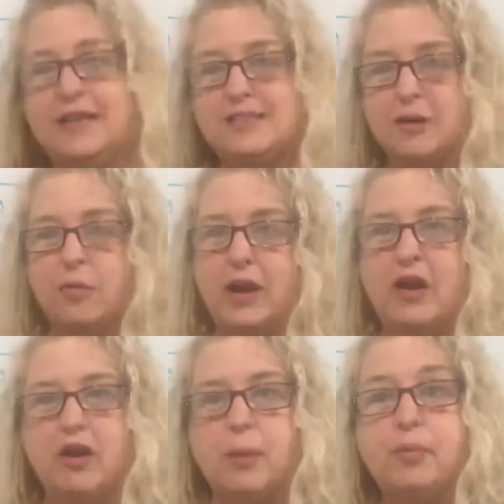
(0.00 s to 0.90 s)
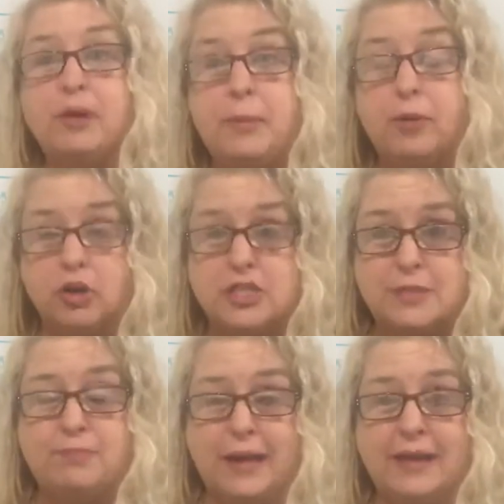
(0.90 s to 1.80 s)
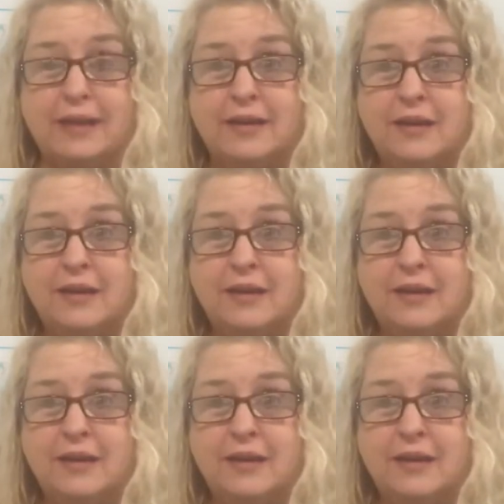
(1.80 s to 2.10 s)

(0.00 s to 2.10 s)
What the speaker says: is what I call our pre-purchase bucket.